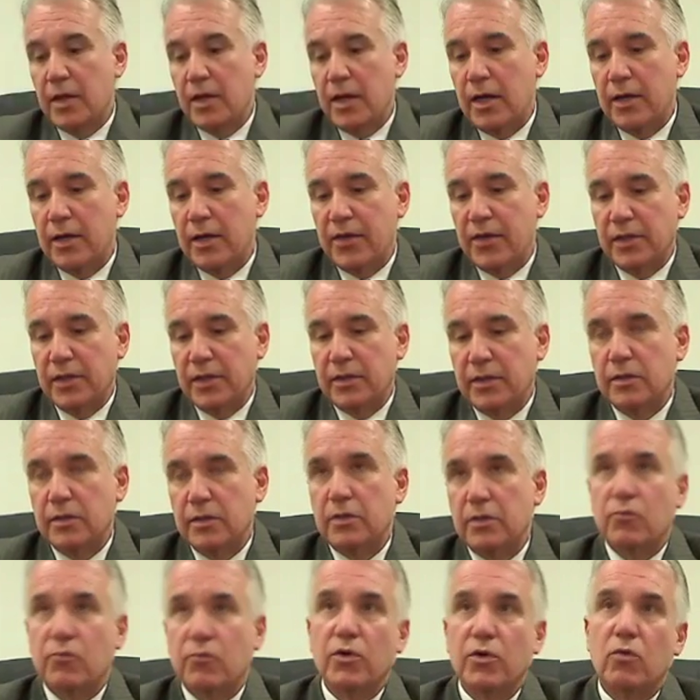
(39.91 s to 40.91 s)
I think the
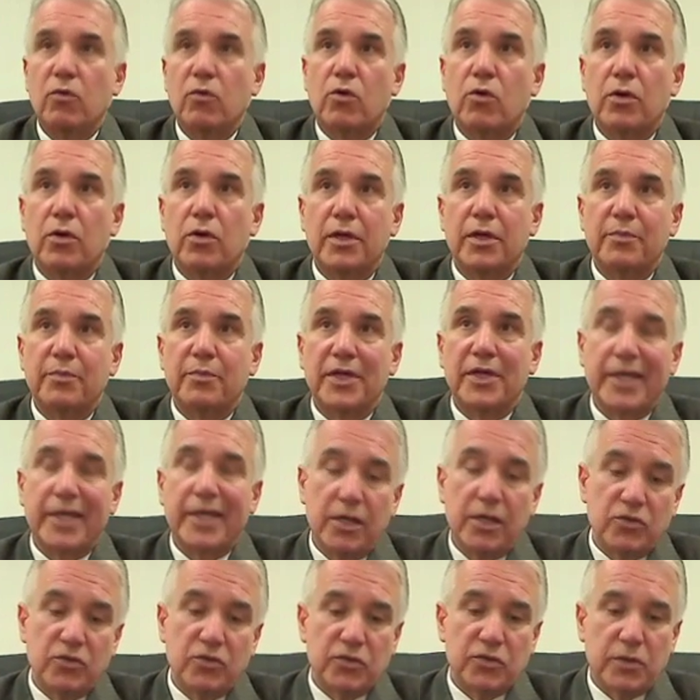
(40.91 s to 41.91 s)
real world
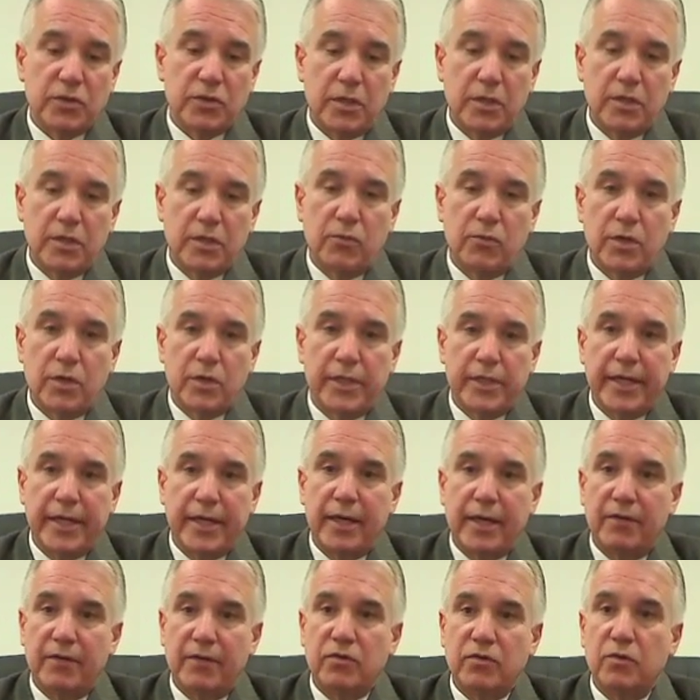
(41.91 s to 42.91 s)
implications are that we're going
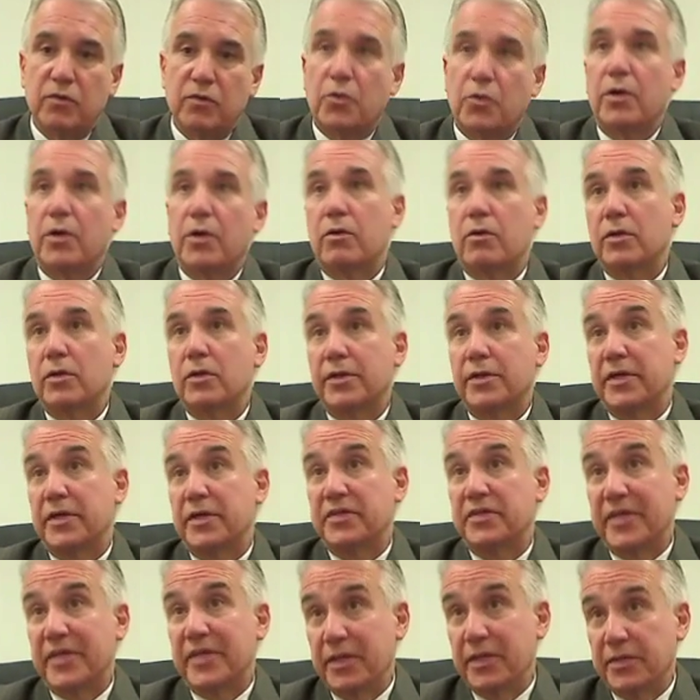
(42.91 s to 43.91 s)
to have to
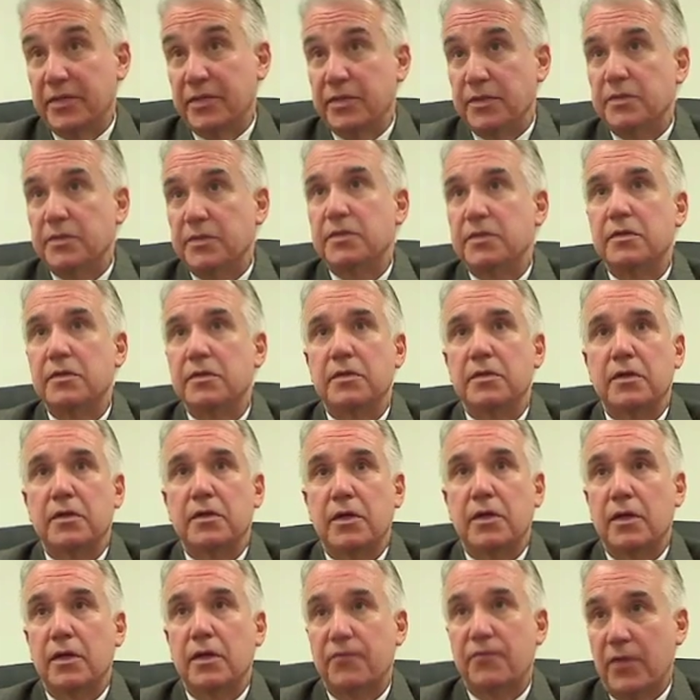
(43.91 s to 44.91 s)
prioritize cases
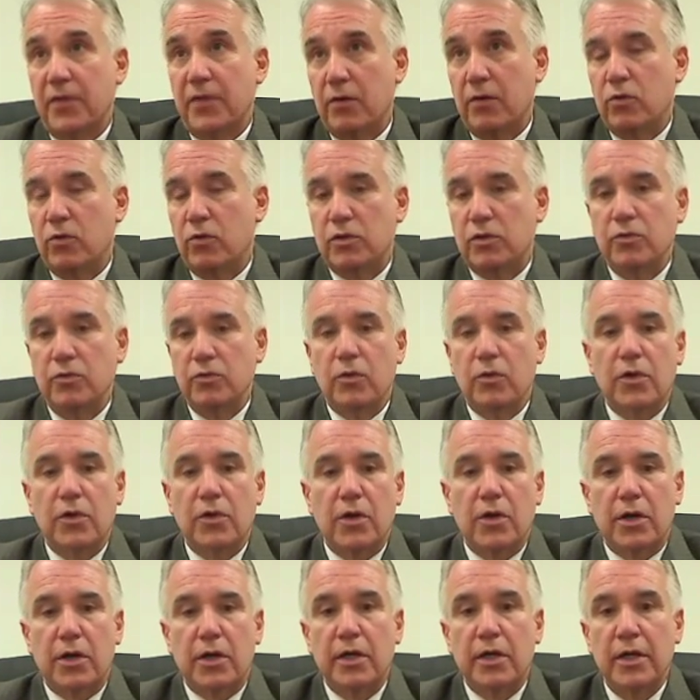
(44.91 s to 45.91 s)
if that were to
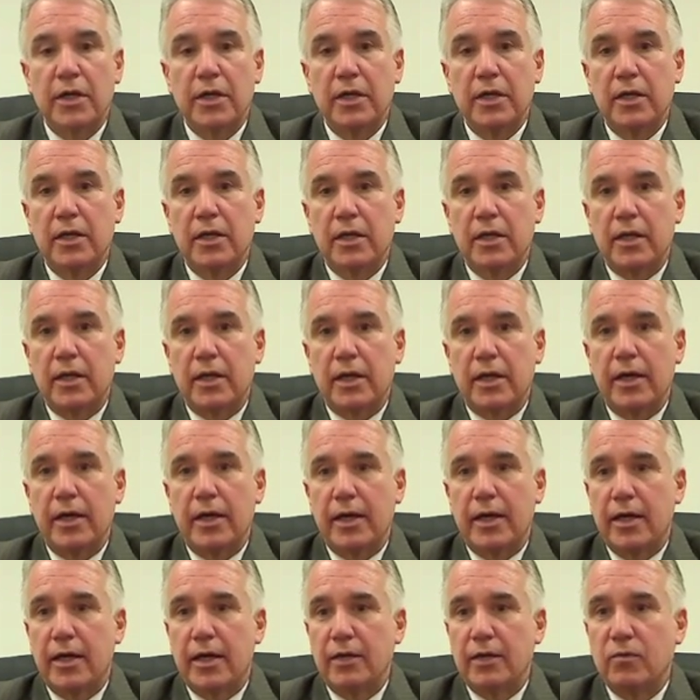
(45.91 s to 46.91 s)
occur,
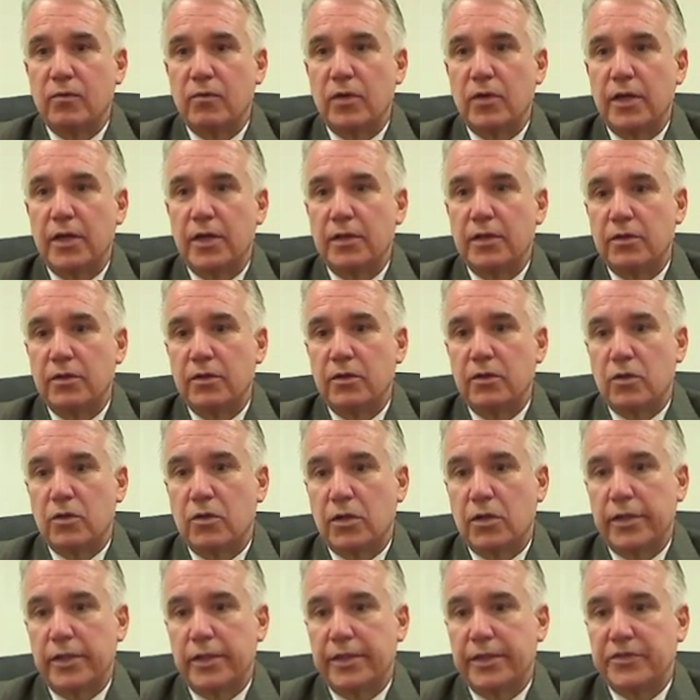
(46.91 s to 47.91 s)
and
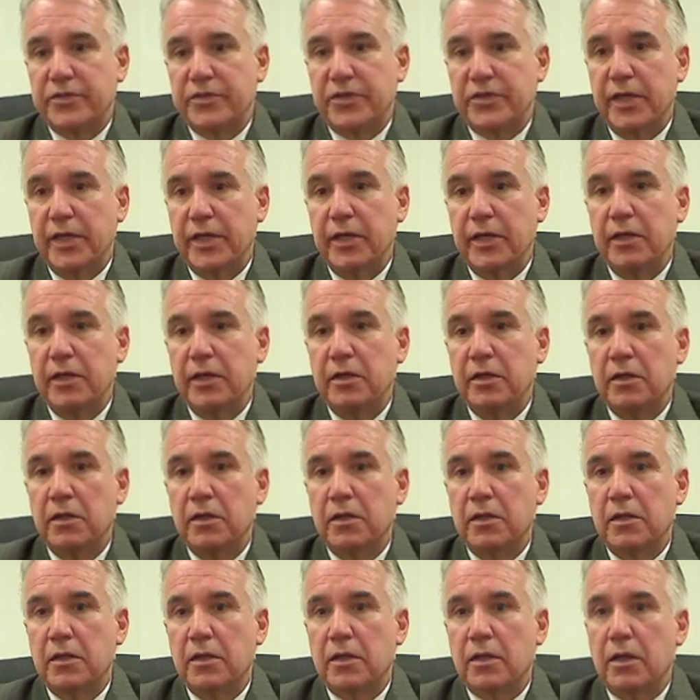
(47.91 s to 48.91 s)
you're going to see
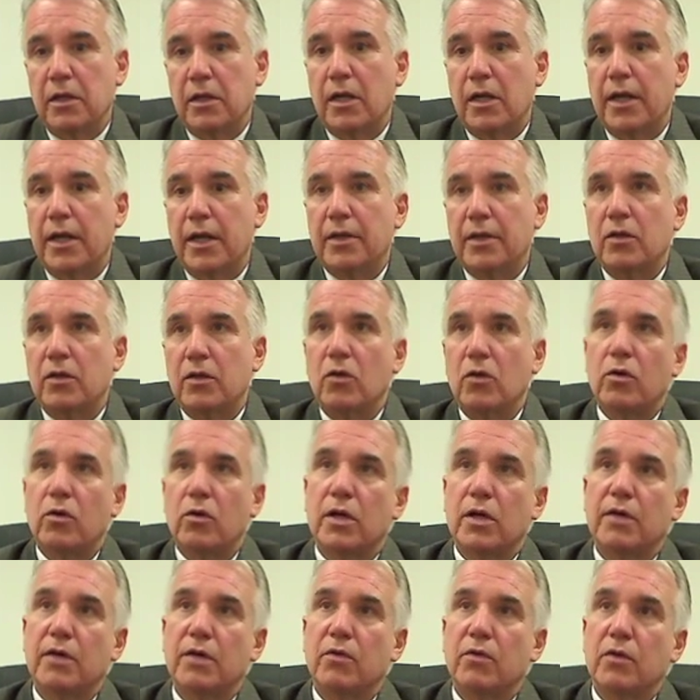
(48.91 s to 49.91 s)
a lot of the
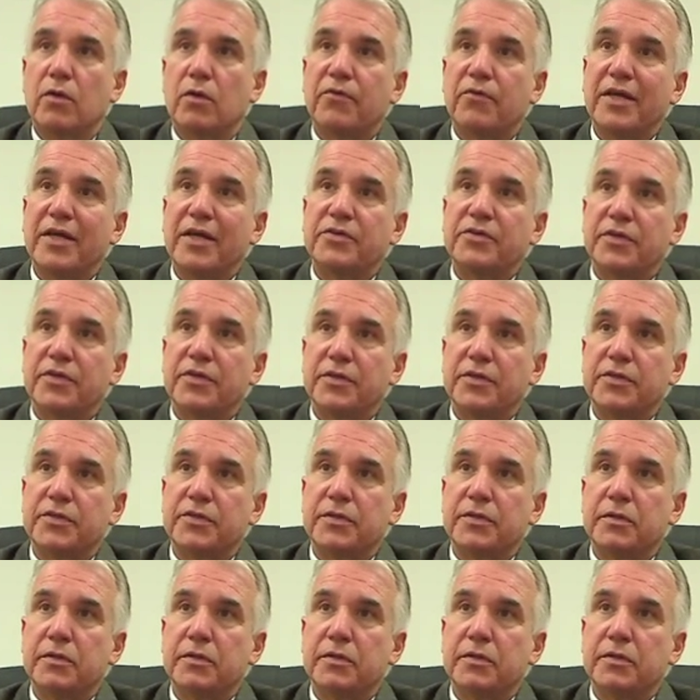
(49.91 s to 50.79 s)
lower level offenses,